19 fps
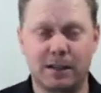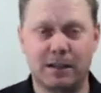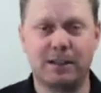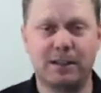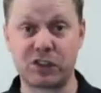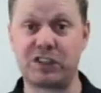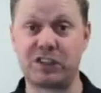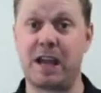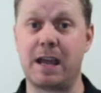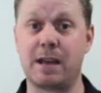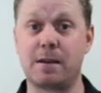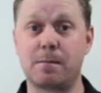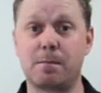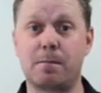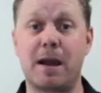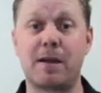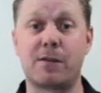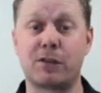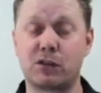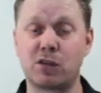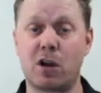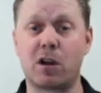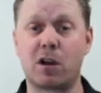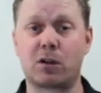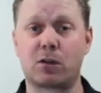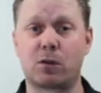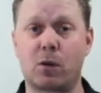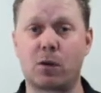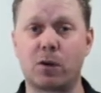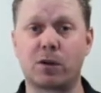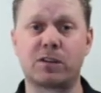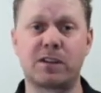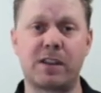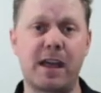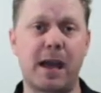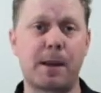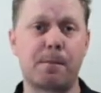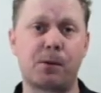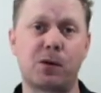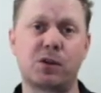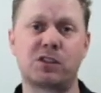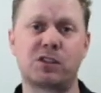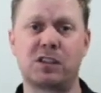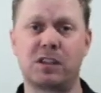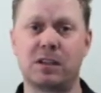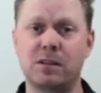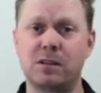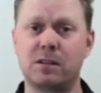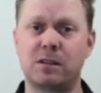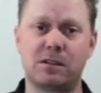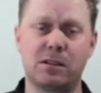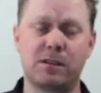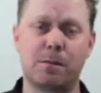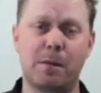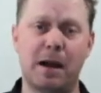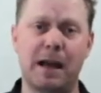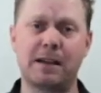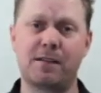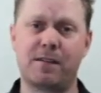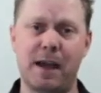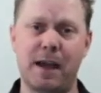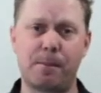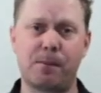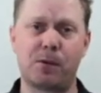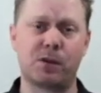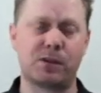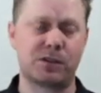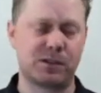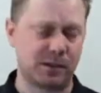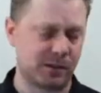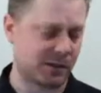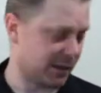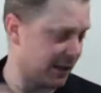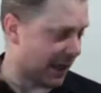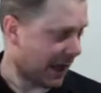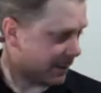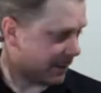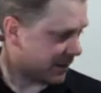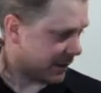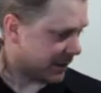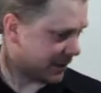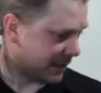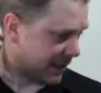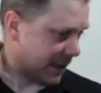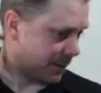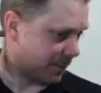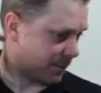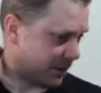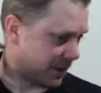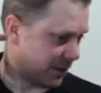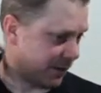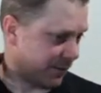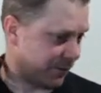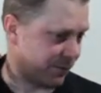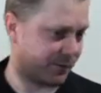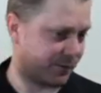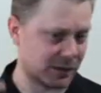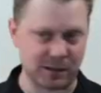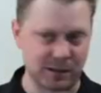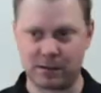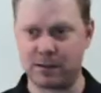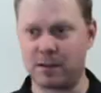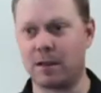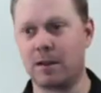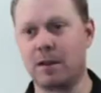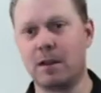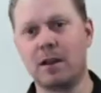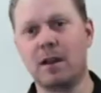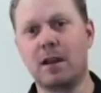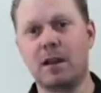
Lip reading: We're sent by the Dark Lord to that person, to the mind of that person, to the